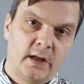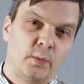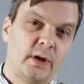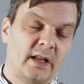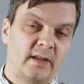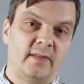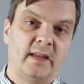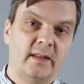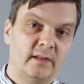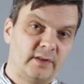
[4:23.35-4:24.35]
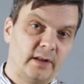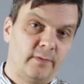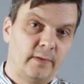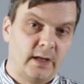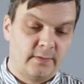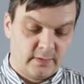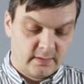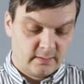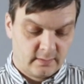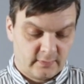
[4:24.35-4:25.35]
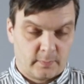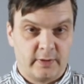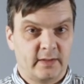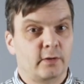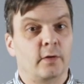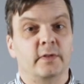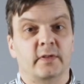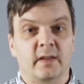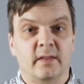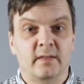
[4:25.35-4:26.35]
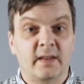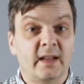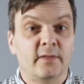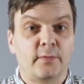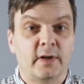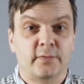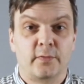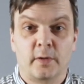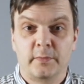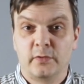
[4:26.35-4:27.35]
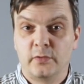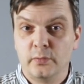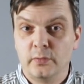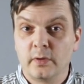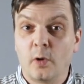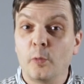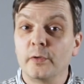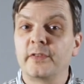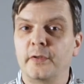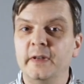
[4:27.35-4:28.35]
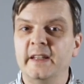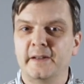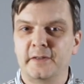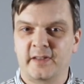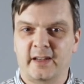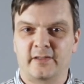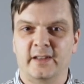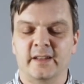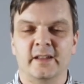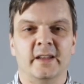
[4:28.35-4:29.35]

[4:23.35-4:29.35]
we can extend the shelf life, and some of these coffees can taste fresh for up to 2, almost 3 years actually.